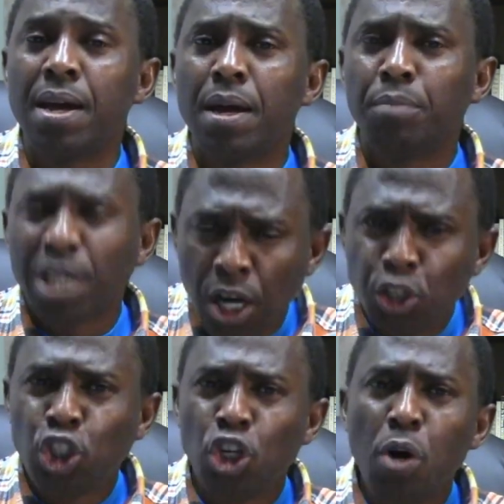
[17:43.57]
Because
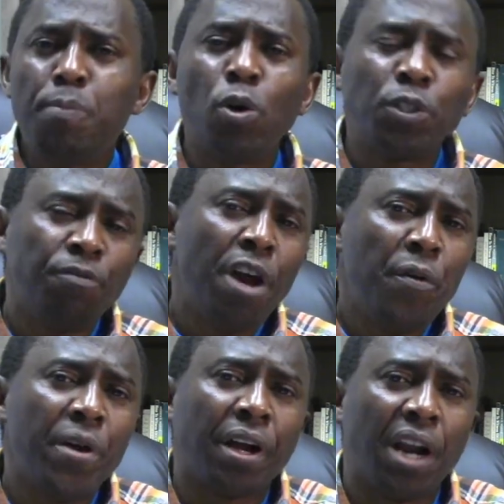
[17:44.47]
Job was very
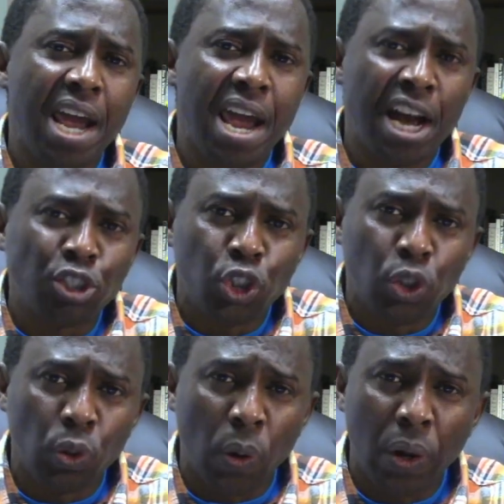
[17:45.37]
clear and
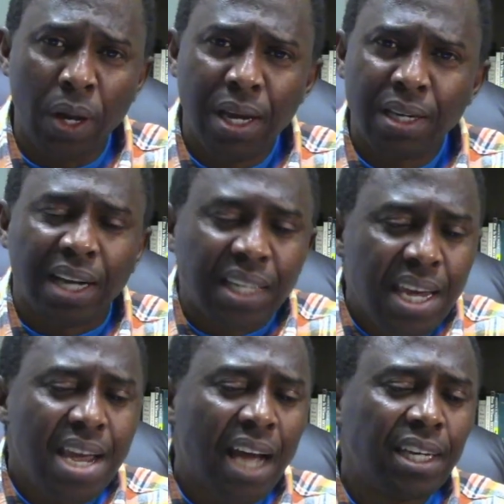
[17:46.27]
sure that he
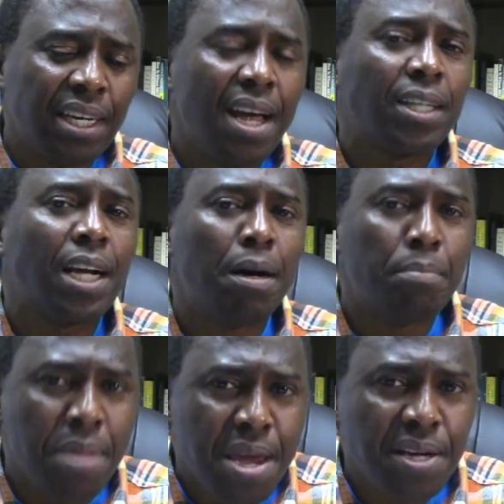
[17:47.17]
had not
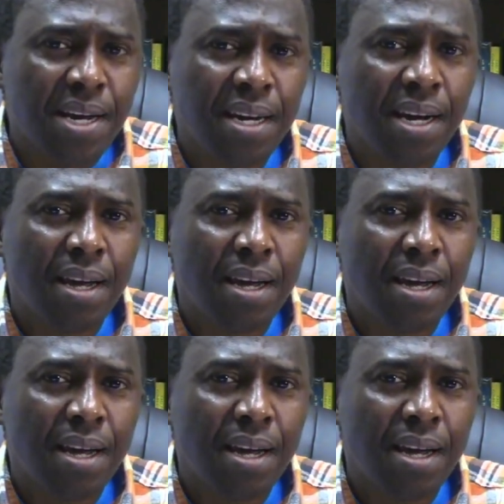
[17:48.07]
committed